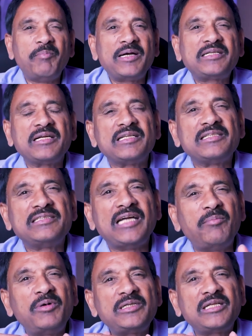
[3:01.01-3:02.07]
but the
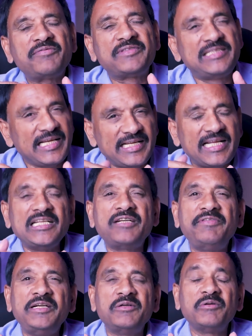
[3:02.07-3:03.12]
amount of thinking that
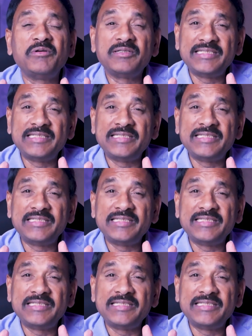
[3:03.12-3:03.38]
we do,